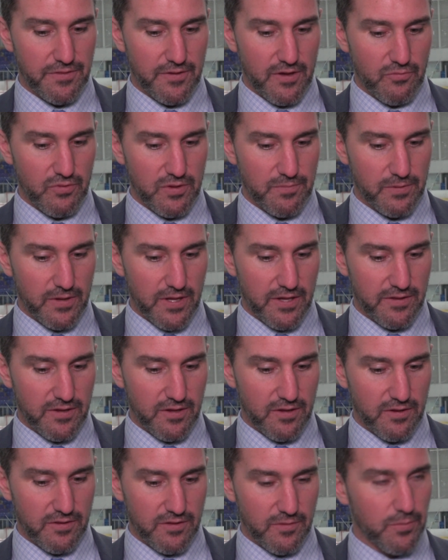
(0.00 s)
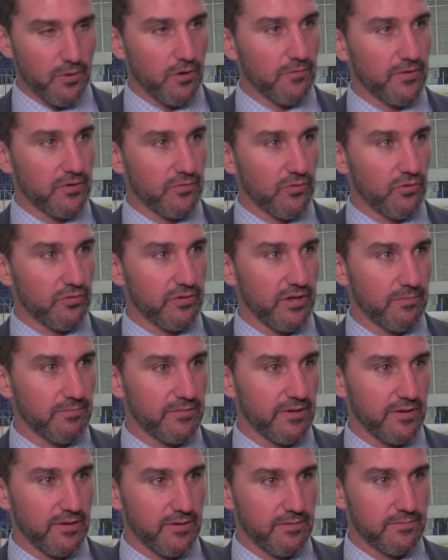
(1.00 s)
thought we played the perfect road game
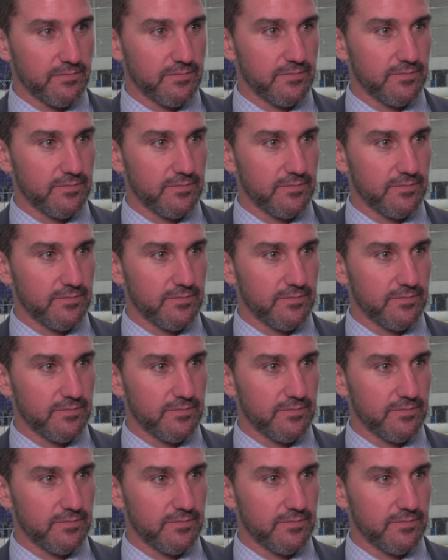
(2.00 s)
tonight.